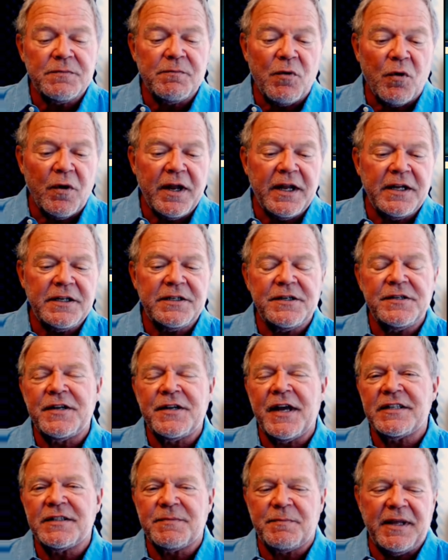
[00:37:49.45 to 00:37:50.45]
mortgages,
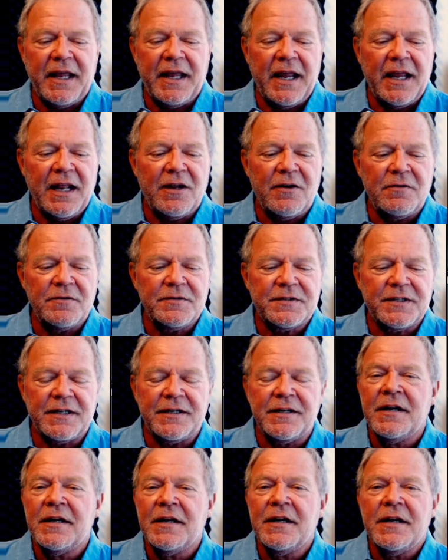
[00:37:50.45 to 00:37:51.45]
S B A loans, and